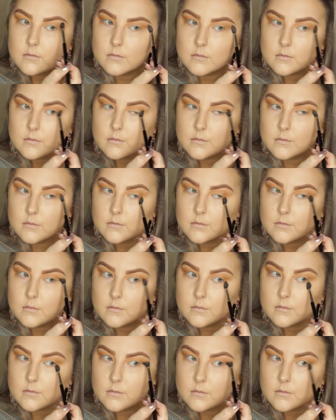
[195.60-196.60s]

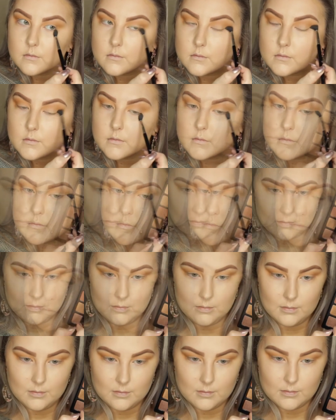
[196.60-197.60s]

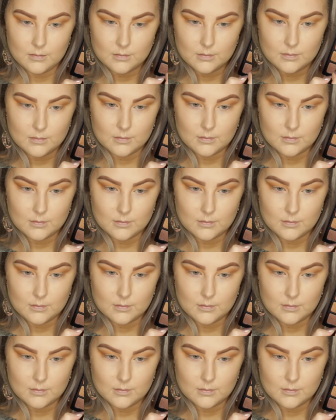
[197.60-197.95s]
(no one is talking)